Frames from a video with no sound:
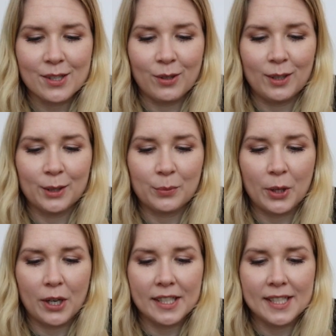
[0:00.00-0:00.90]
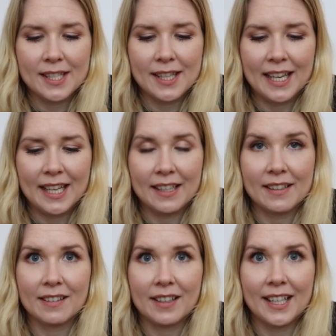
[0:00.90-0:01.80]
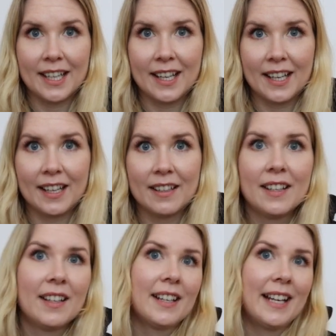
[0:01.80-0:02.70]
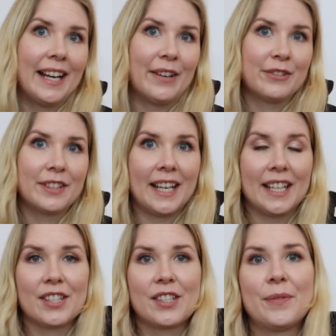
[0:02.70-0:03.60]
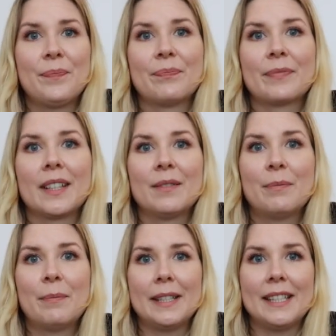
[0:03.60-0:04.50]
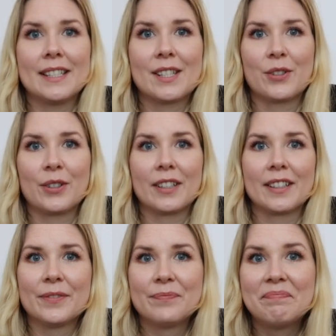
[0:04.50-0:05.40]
all the words then kind of have that Easter